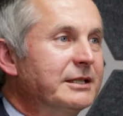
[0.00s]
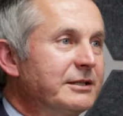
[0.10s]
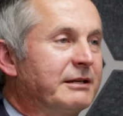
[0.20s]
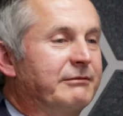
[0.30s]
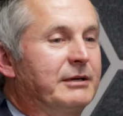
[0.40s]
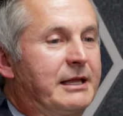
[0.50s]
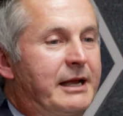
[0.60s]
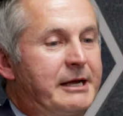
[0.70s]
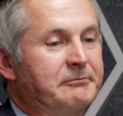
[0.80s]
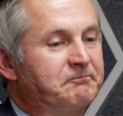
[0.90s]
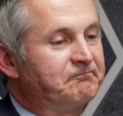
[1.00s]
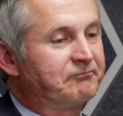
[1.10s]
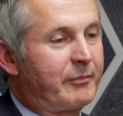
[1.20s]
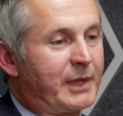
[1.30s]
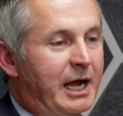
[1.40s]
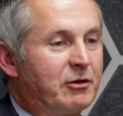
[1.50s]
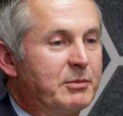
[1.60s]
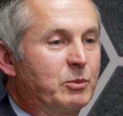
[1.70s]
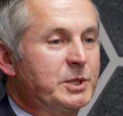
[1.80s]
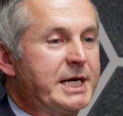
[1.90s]
stuff like that. I
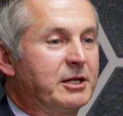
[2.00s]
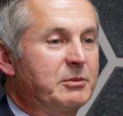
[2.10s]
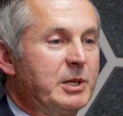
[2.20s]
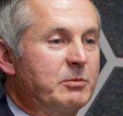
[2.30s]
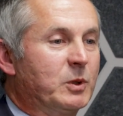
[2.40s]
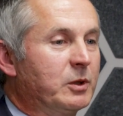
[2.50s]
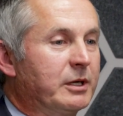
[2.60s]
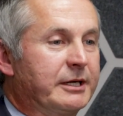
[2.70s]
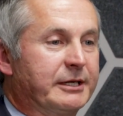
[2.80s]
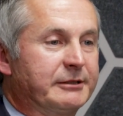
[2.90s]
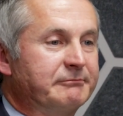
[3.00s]
remember telling people, look,